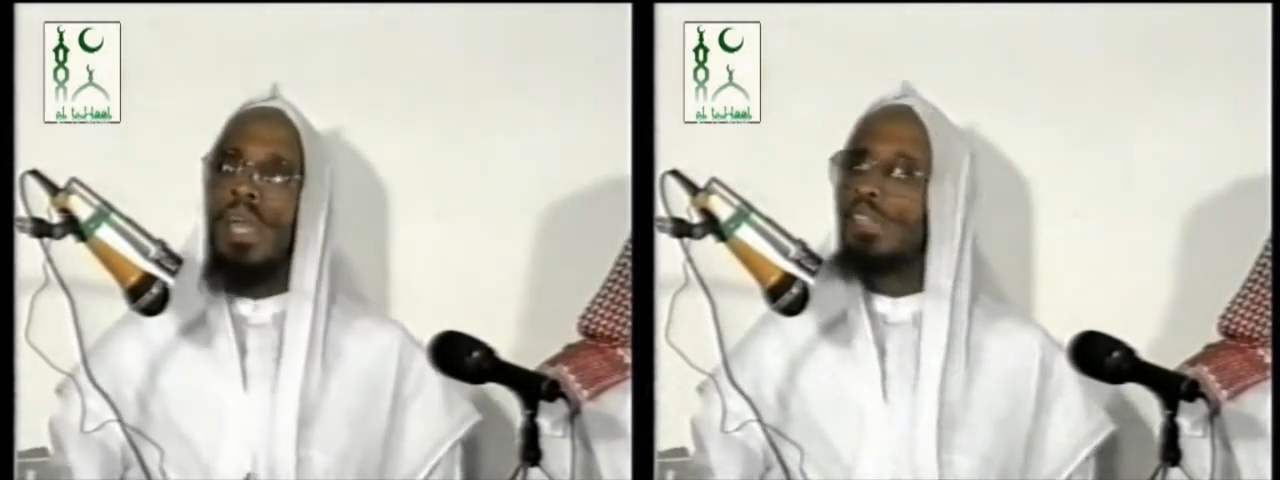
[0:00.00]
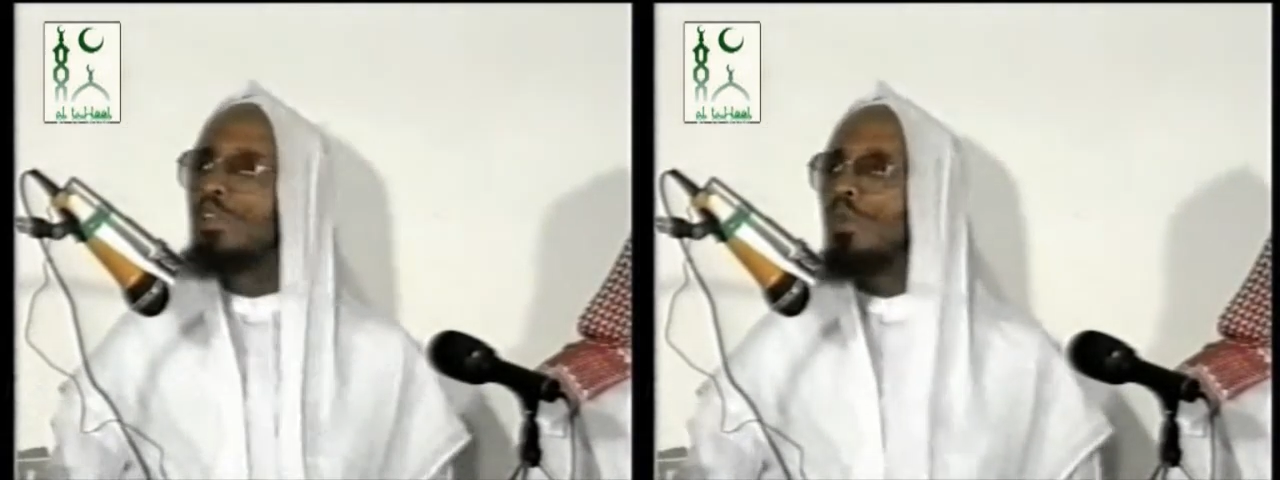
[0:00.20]

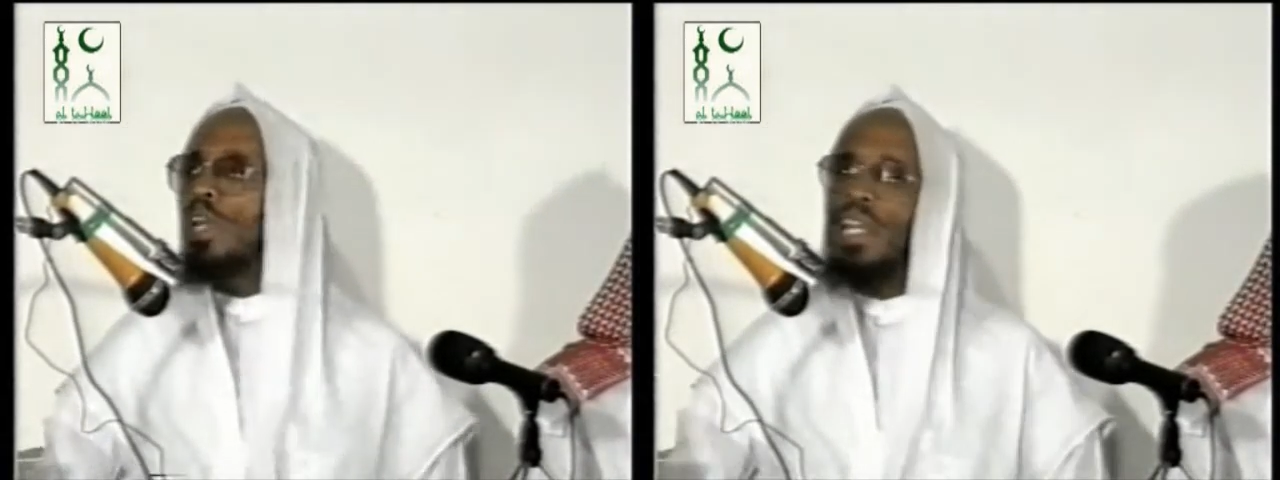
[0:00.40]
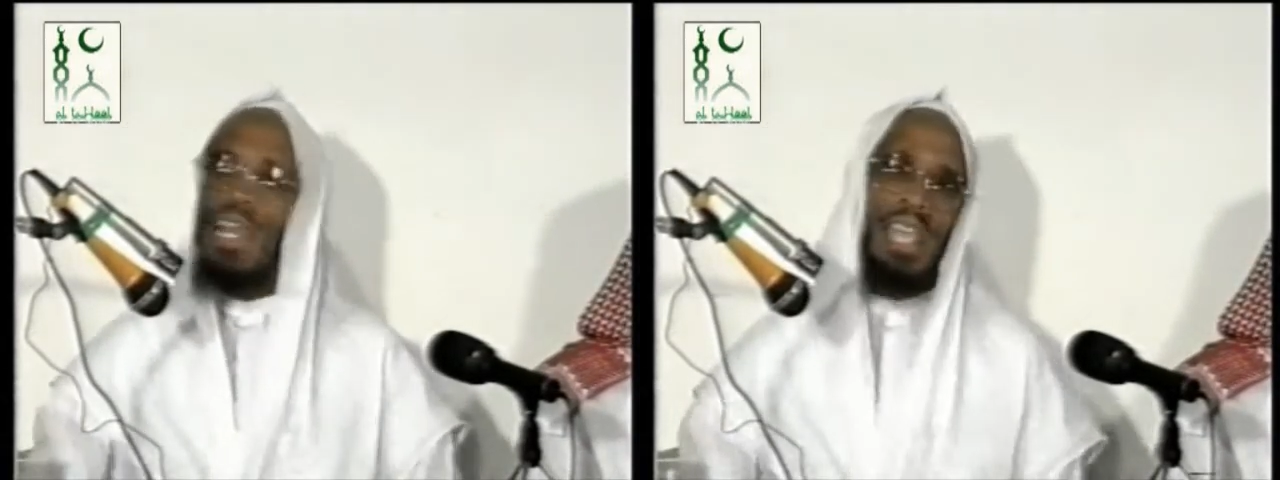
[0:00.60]
and you
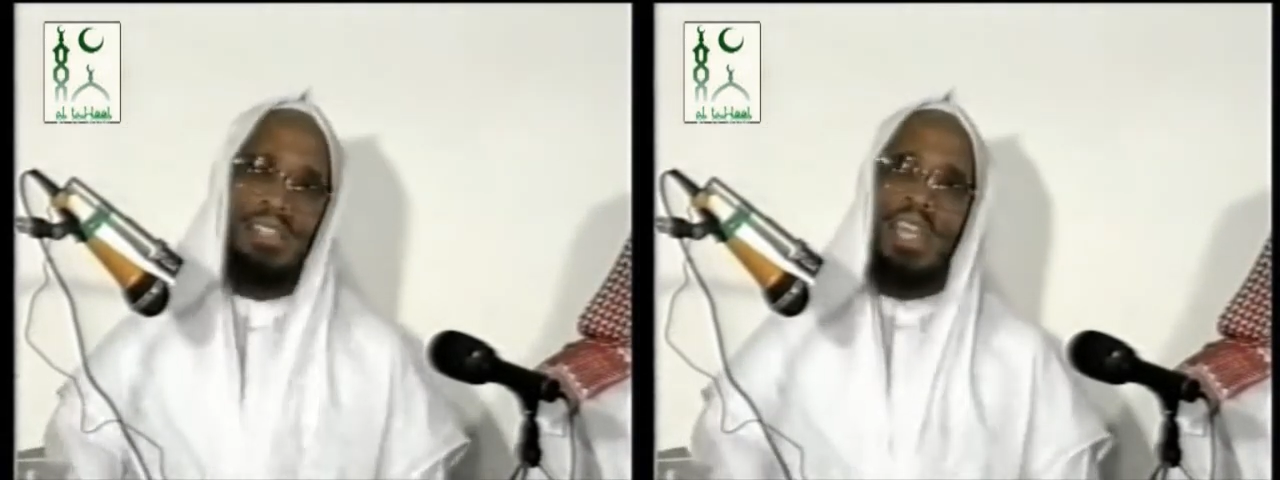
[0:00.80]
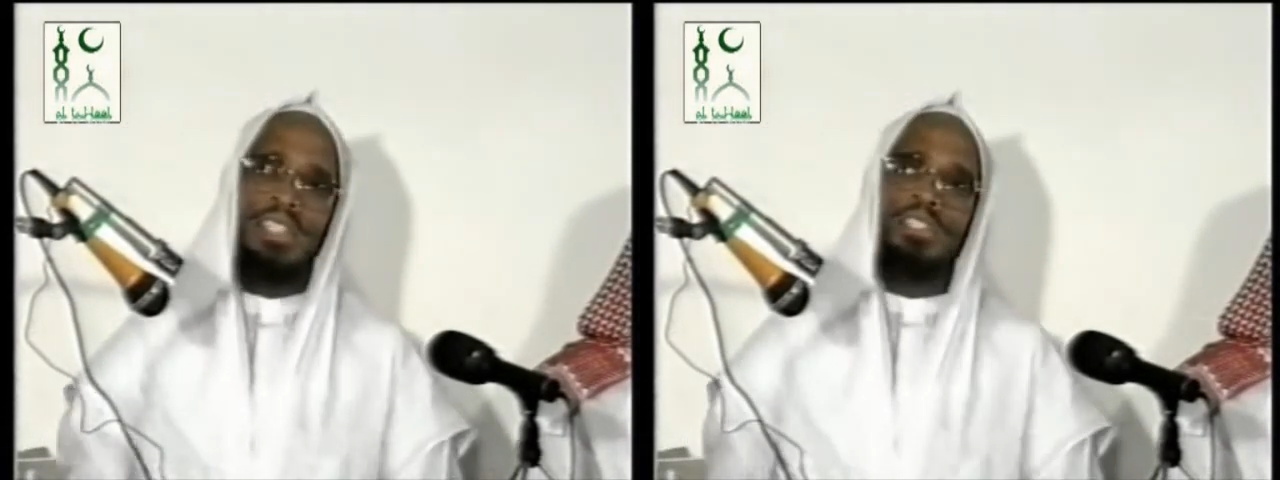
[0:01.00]
really
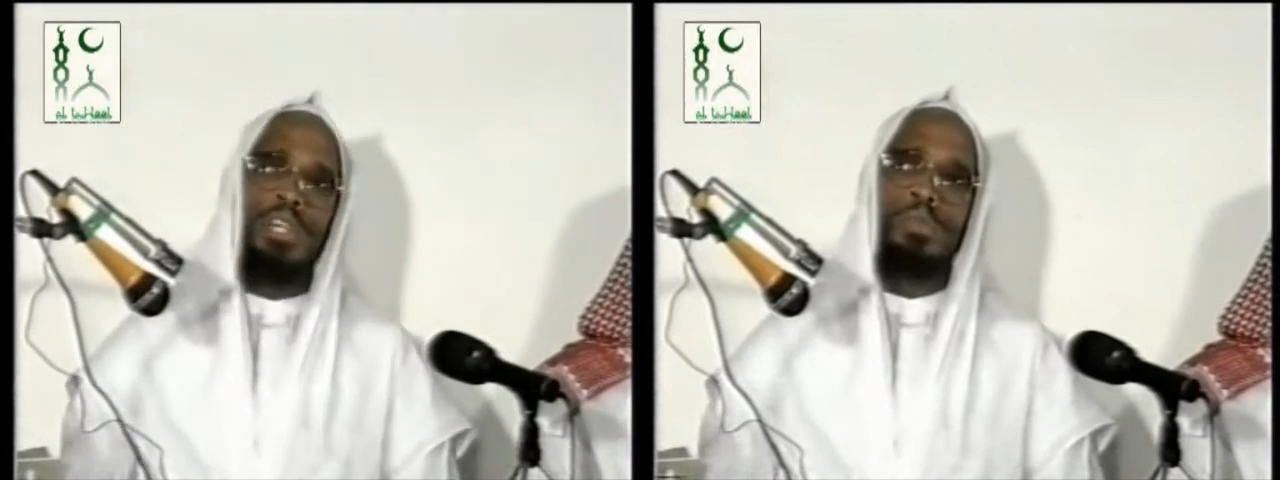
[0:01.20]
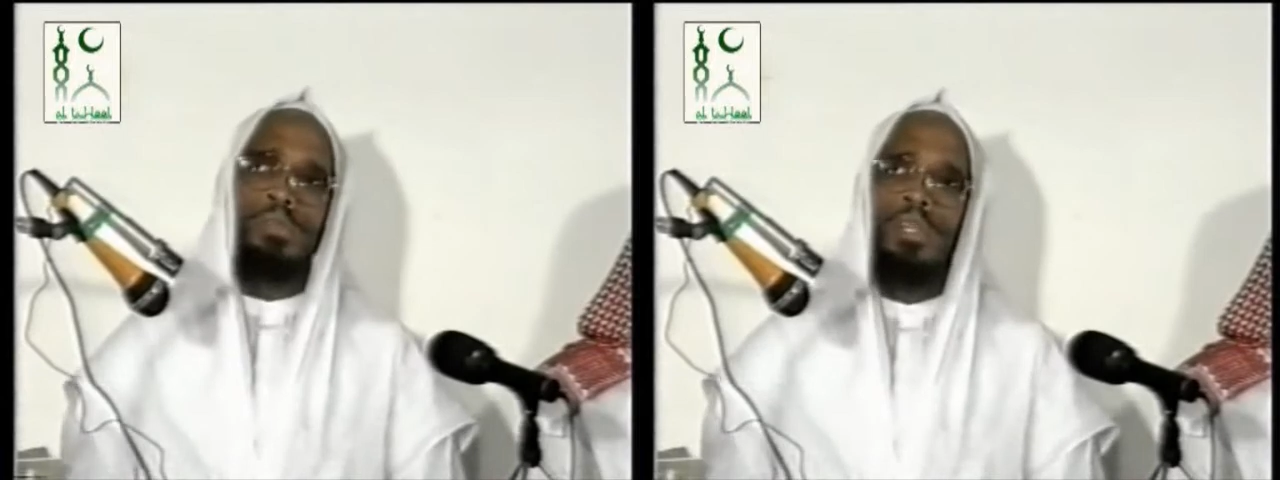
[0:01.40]
liked that
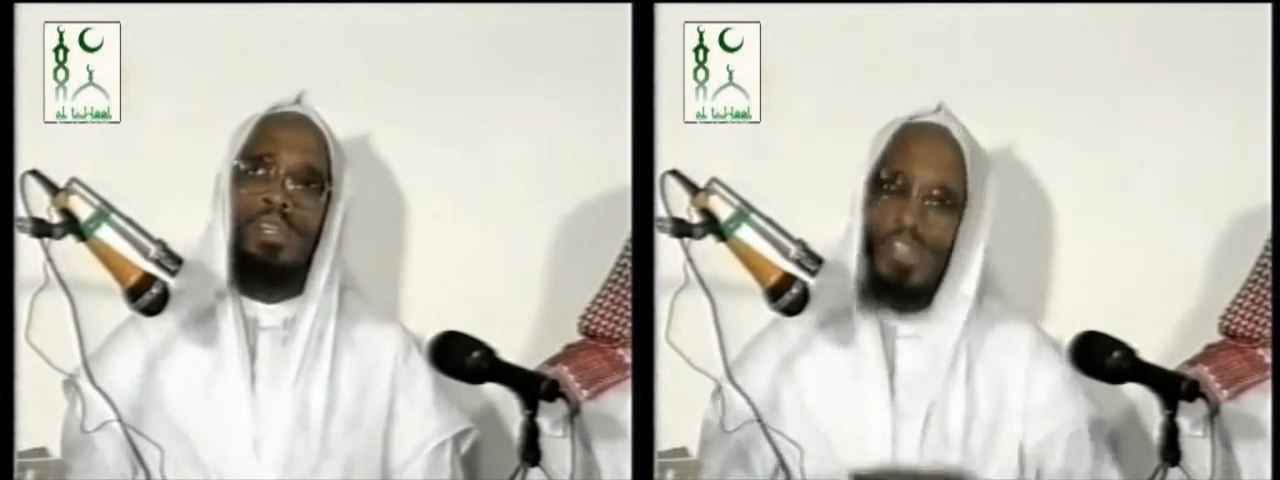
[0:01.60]
suit,